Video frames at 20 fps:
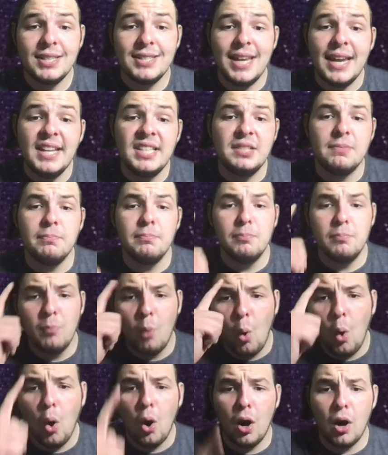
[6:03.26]
takes
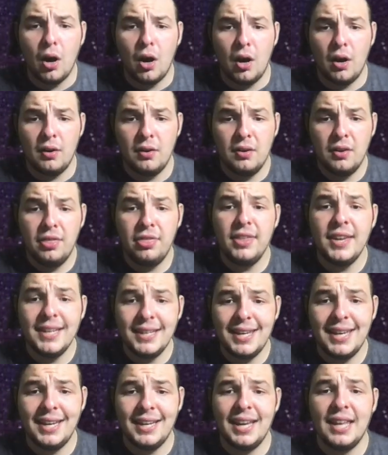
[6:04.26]
more
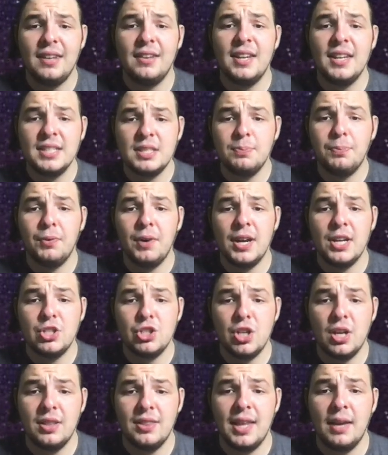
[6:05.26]
thinking and
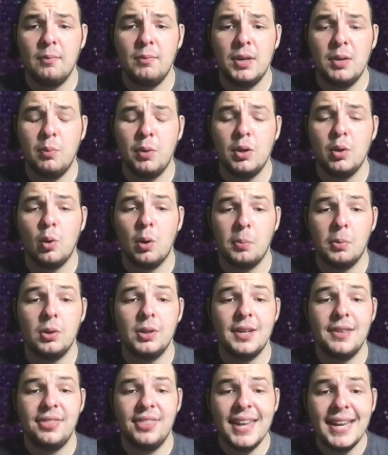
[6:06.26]
inspiration than we would
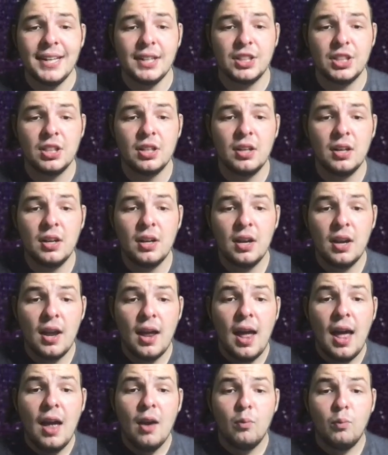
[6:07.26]
normally think.
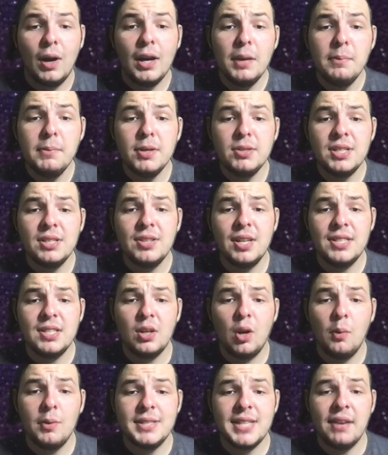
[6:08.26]
Writing music doesn't
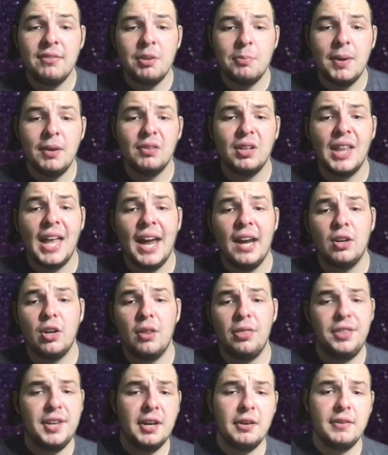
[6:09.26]
always have to be reliant on
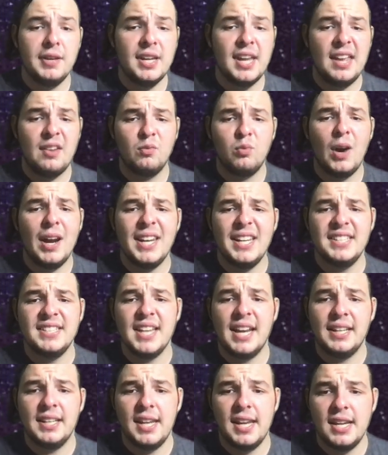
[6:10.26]
theory and writing
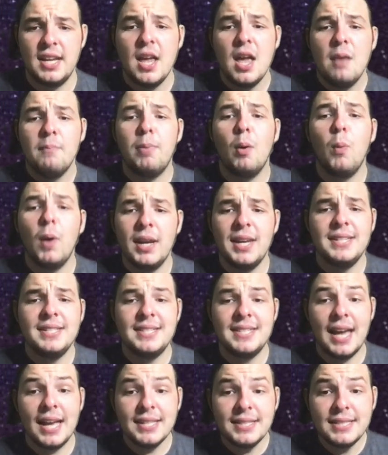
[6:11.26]
technique, but what it
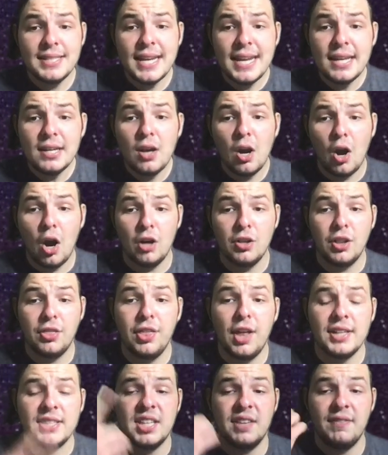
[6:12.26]
does need are the
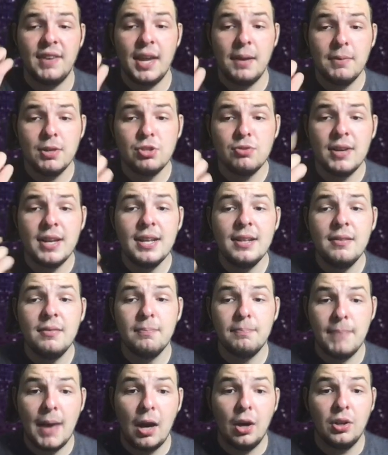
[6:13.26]
thoughts of imagery,
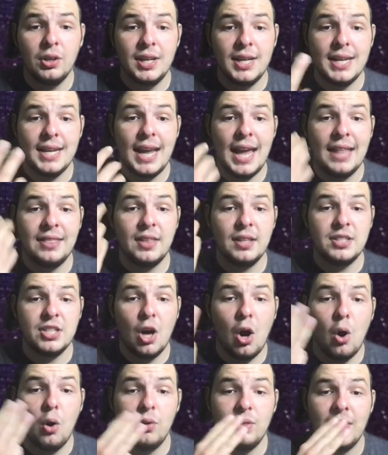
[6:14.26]
melody, and the
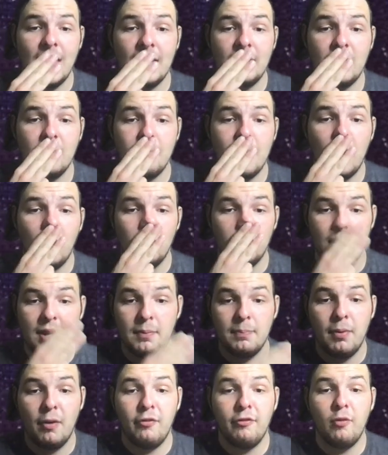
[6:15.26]
tone that the melody
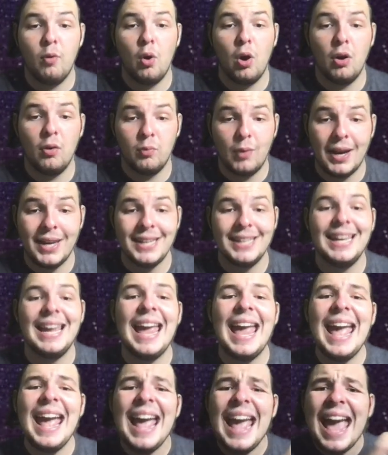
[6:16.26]
before writing
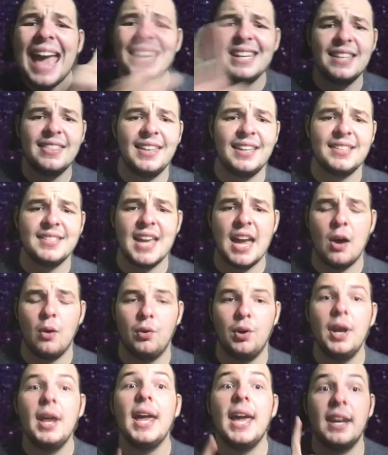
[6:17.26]
anything down.
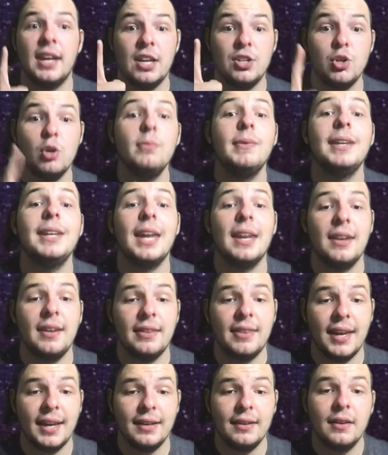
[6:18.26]
And I do mean
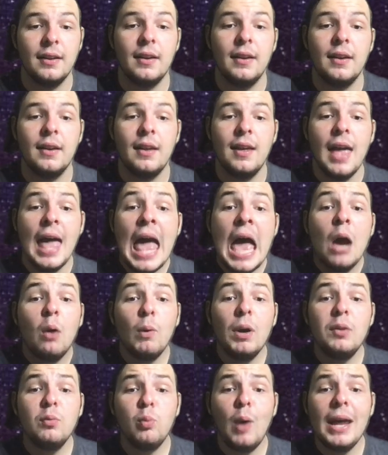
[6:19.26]
anything.
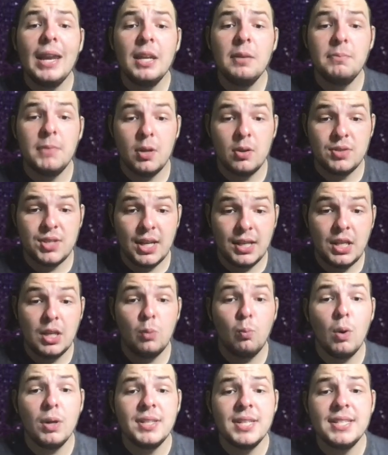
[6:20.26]
When writing music, you
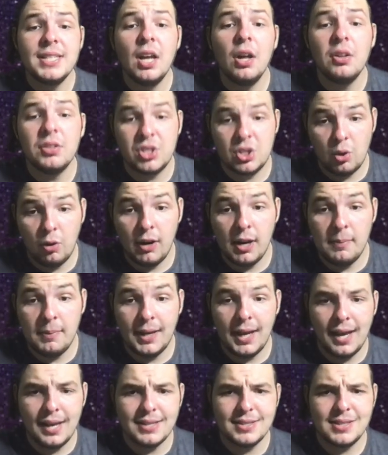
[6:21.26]
want to tell a story
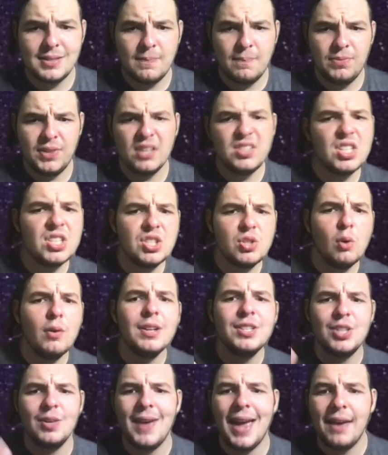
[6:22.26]
because there's a story
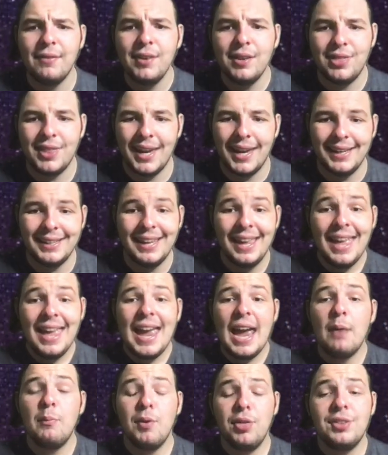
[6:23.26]
to everything,
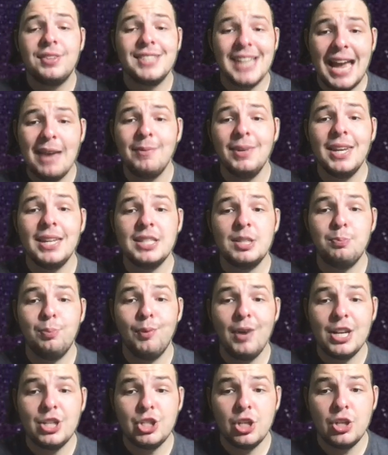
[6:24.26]
and with time and
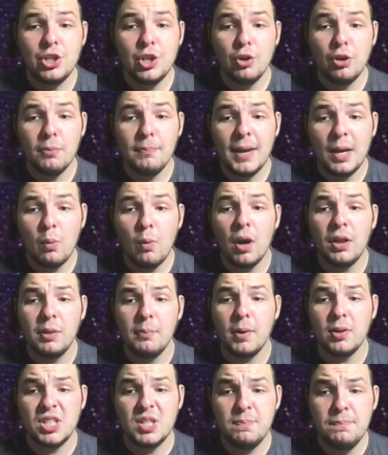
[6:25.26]
inspiration, you can make one of the
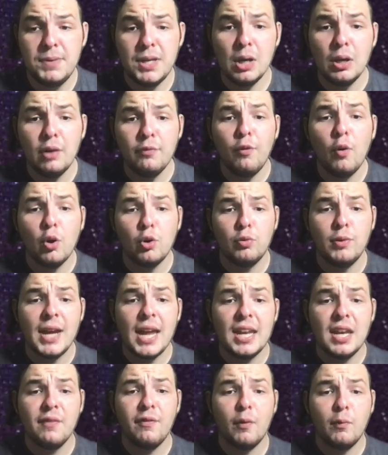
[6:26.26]
most beautiful
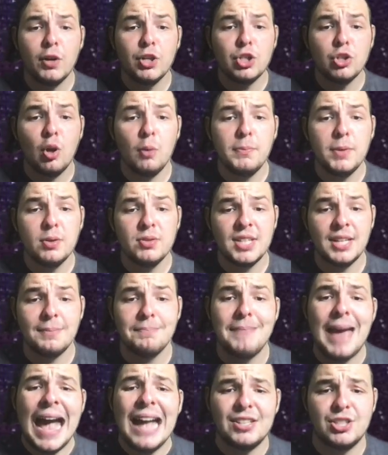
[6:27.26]
creative original music
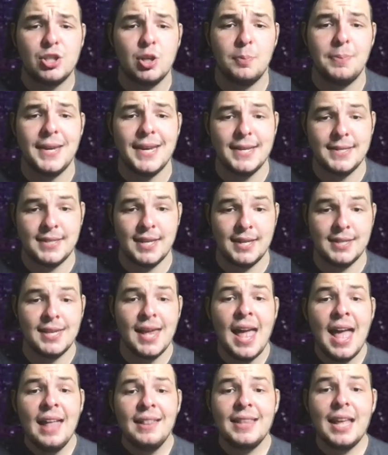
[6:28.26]
masterpieces
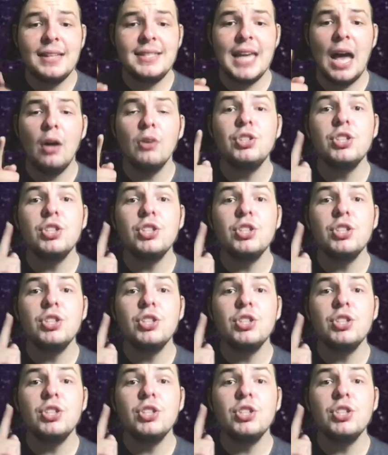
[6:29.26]
that tells